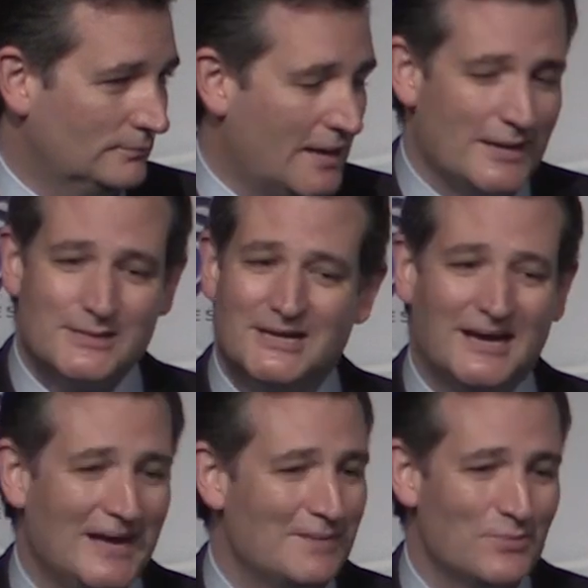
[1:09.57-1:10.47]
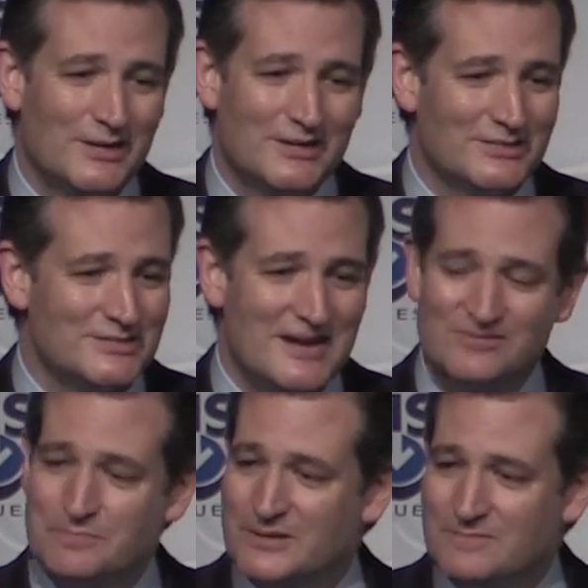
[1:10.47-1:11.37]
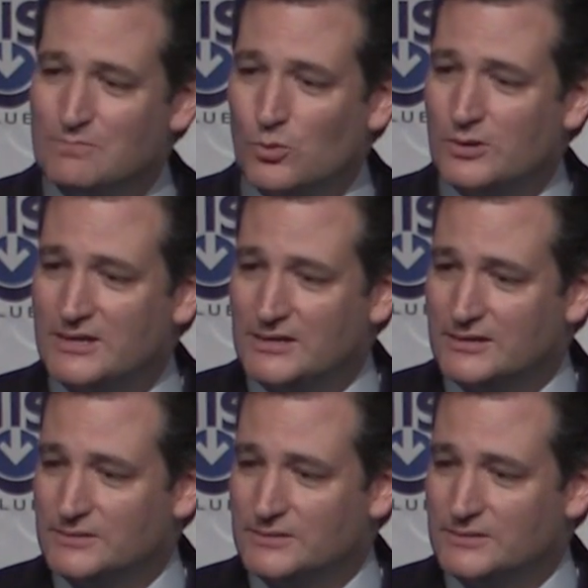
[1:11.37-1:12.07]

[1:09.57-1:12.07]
at a time when it has never been more needed.